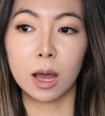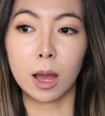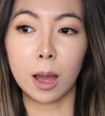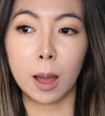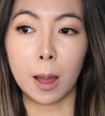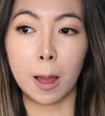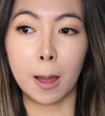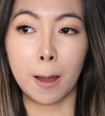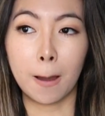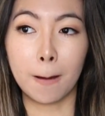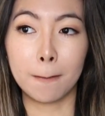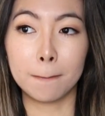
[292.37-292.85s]

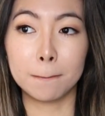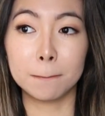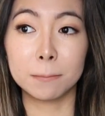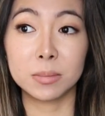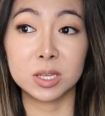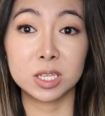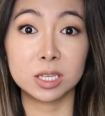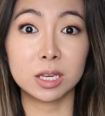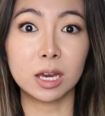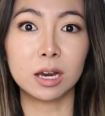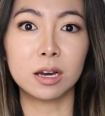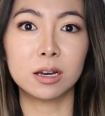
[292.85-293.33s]

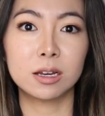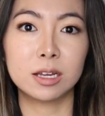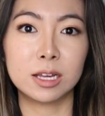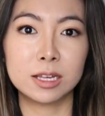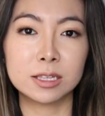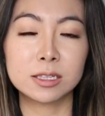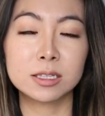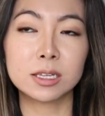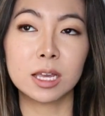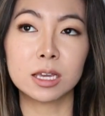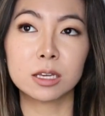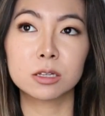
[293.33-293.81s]
Yeah,
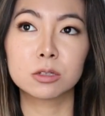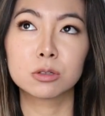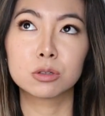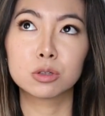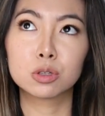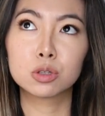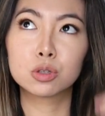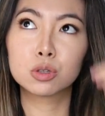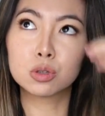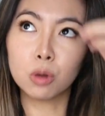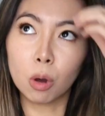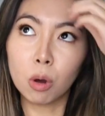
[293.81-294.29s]
it's like
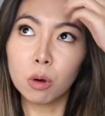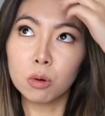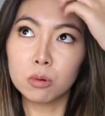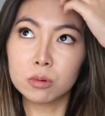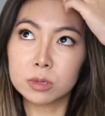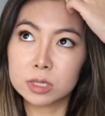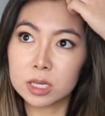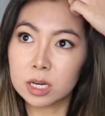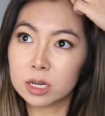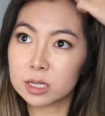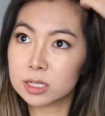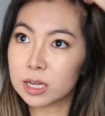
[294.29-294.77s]
so
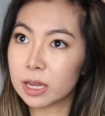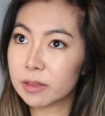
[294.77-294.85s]
serious.